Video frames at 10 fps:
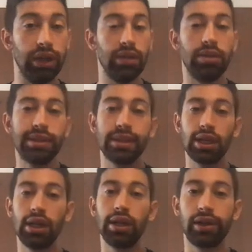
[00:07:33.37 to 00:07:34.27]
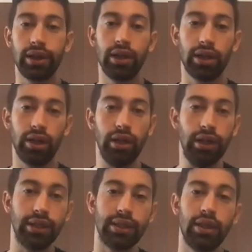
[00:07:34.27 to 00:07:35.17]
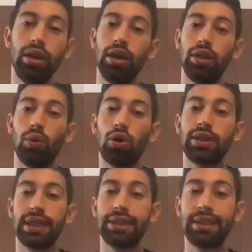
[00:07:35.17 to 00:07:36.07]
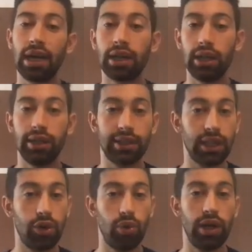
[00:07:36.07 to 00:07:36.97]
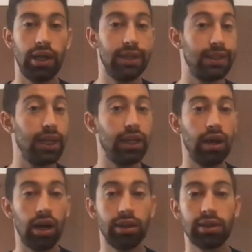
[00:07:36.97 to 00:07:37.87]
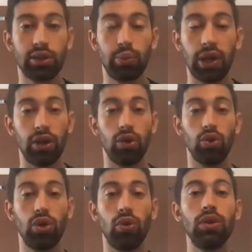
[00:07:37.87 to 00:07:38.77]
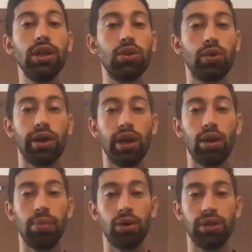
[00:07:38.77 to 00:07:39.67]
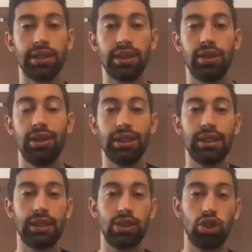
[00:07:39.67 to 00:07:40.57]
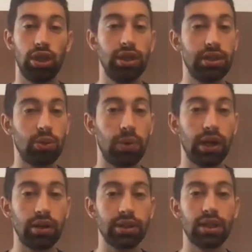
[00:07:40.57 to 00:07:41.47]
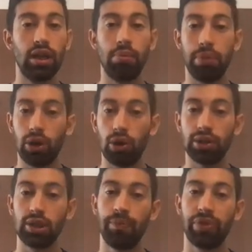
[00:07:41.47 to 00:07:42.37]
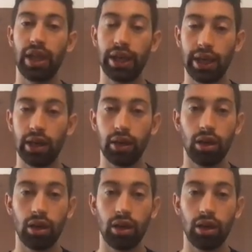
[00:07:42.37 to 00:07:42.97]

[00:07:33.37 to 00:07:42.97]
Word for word: It's really, really, really easy. It works exactly the same way as any other supplier. You don't need to care about this, that this is Chinese suppliers, because again,